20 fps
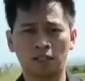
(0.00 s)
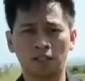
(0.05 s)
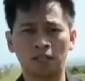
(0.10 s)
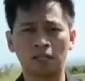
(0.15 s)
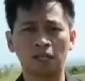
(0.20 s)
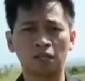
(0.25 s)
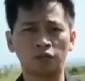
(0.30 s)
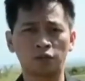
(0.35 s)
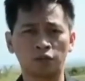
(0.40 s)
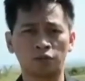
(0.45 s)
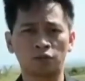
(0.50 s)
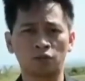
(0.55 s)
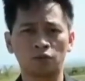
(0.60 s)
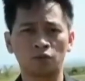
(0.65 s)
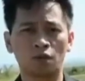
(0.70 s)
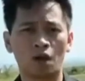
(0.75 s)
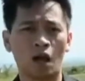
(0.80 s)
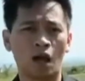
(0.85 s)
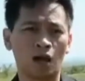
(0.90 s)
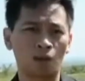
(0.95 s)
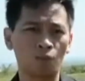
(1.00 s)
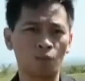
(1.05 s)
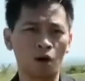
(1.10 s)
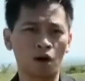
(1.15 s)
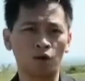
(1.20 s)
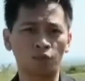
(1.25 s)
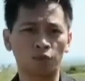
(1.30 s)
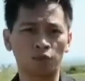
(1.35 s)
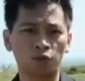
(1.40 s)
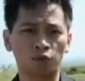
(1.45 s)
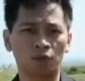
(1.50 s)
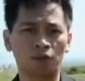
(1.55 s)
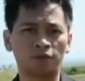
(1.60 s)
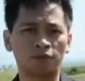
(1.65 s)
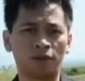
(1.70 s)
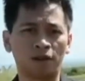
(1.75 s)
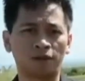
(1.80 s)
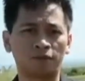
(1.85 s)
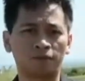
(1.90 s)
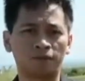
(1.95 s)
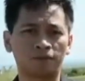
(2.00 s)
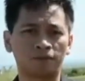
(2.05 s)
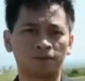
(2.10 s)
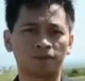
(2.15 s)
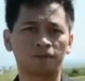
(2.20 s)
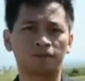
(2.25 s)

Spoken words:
Eagle News. I'm 1 with 25.